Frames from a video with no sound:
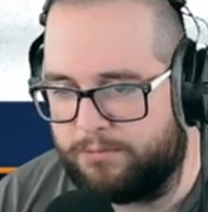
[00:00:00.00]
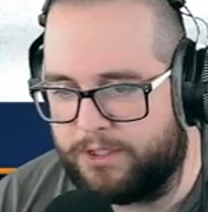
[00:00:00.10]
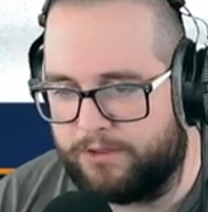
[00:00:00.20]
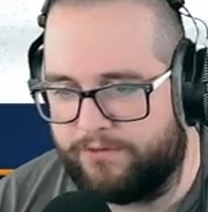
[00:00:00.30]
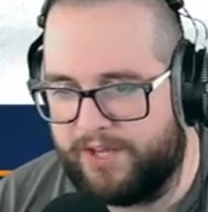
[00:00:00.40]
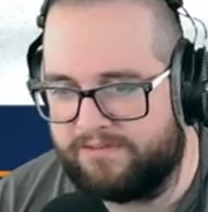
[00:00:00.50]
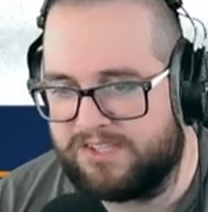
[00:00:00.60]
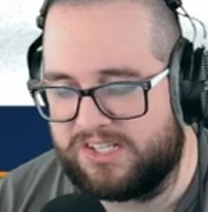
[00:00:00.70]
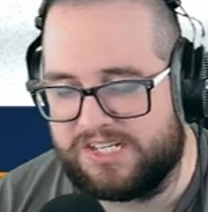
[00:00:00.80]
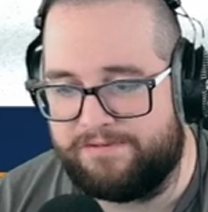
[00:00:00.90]
but they have
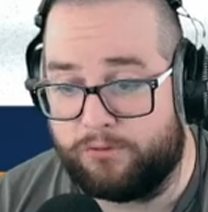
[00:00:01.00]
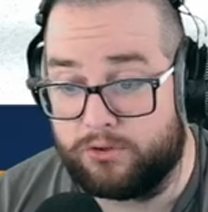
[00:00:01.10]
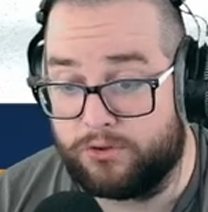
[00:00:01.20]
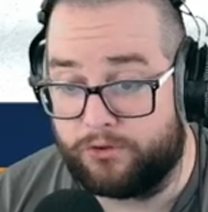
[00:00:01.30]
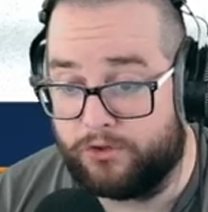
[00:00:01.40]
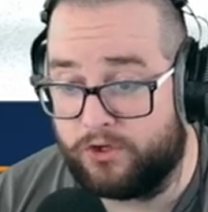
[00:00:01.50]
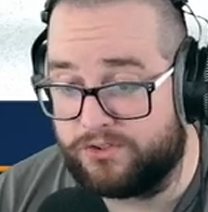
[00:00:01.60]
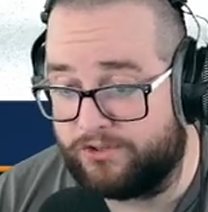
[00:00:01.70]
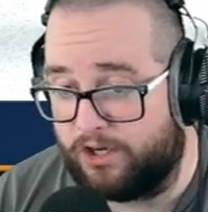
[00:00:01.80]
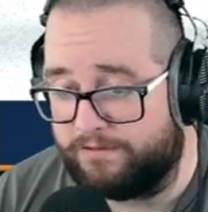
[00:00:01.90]
64 total yards
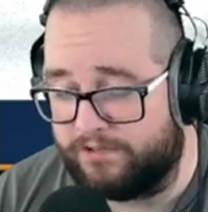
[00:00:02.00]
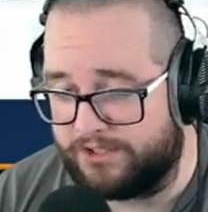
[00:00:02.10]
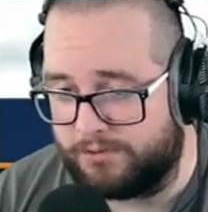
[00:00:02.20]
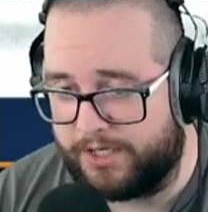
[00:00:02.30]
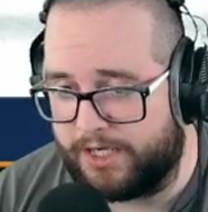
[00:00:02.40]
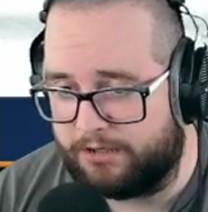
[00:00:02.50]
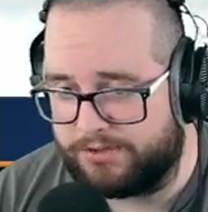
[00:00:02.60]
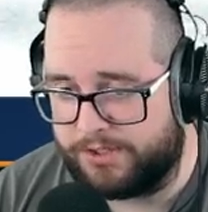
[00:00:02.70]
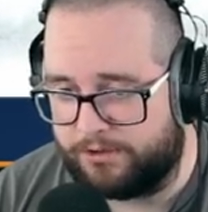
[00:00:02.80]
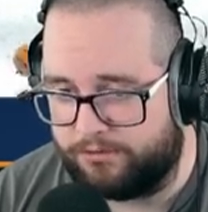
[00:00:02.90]
of offense right now,
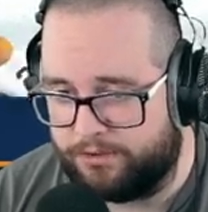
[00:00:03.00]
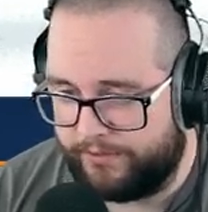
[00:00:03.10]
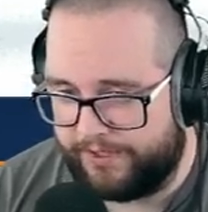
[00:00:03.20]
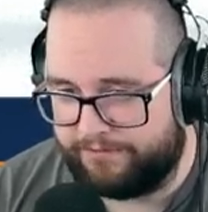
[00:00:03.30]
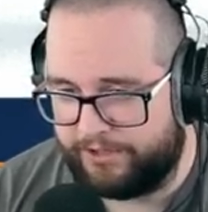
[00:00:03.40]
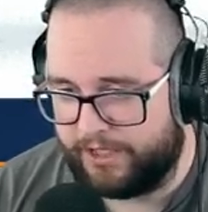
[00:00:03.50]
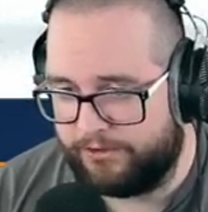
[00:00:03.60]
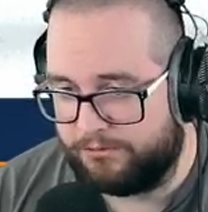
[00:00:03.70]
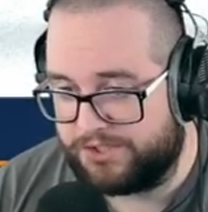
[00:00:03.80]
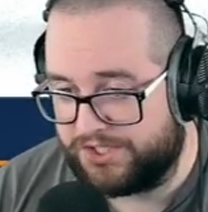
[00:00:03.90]
so they definitely got to
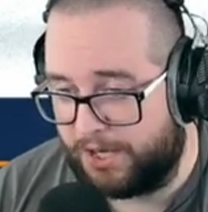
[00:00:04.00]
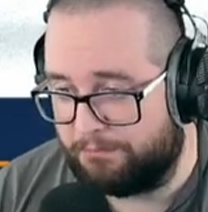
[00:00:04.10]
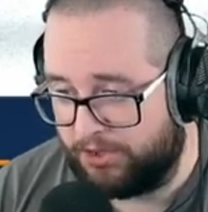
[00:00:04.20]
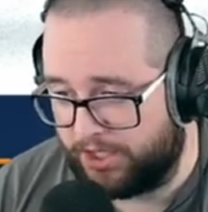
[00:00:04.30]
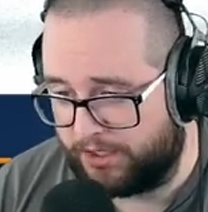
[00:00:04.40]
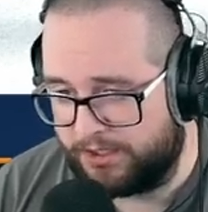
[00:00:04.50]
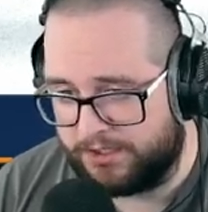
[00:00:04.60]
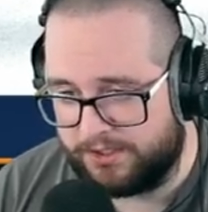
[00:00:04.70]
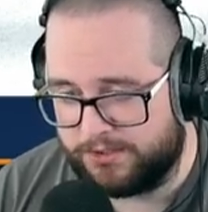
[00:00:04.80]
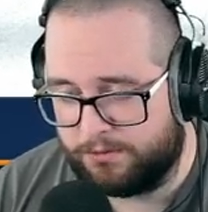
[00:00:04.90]
do something
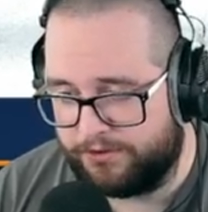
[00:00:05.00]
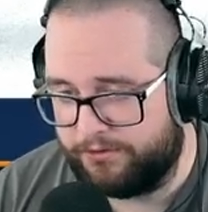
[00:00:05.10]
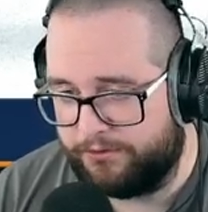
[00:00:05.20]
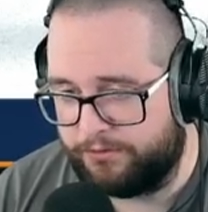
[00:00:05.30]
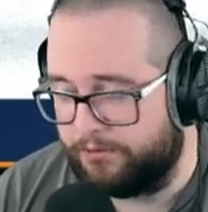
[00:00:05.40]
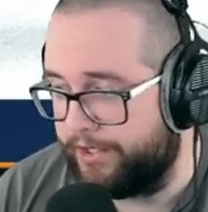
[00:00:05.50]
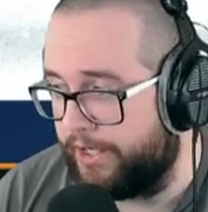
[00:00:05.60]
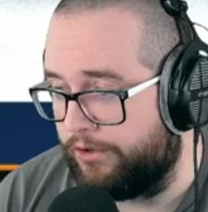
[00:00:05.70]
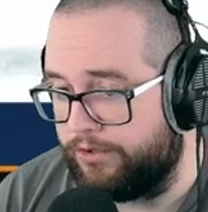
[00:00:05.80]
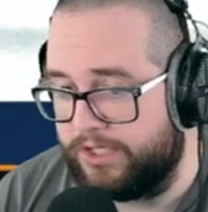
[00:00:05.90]
because what they're doing right
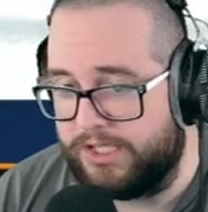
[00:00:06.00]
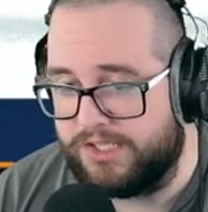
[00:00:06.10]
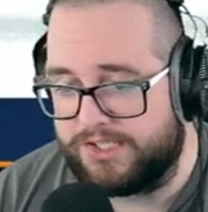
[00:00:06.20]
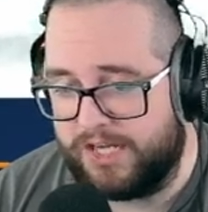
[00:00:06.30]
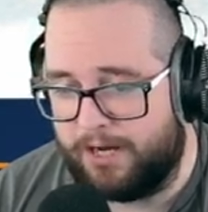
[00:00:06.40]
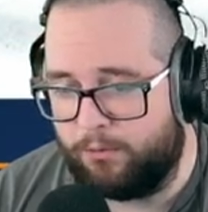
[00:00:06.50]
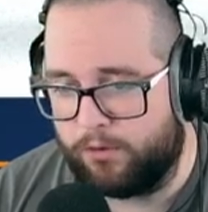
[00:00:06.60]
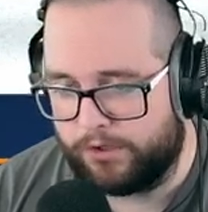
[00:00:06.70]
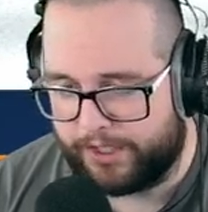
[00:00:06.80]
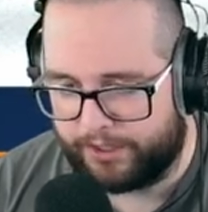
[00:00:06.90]
now is not
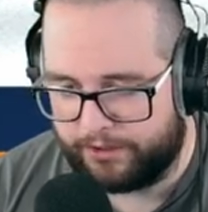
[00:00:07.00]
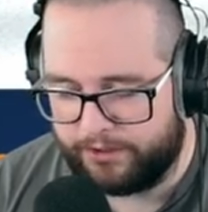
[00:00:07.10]
working.